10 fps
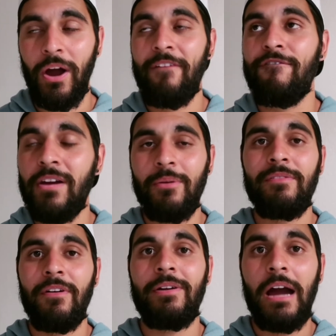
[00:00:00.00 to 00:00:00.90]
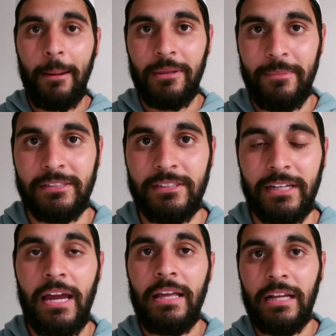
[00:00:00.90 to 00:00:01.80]
I'm very, very
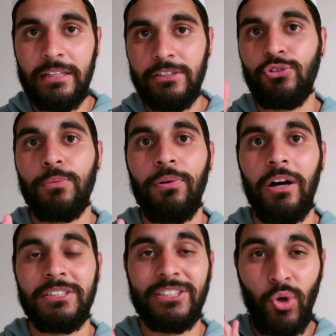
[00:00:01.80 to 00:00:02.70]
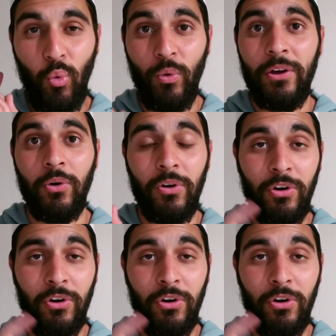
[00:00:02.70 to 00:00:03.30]
optimistic that these 2 projects will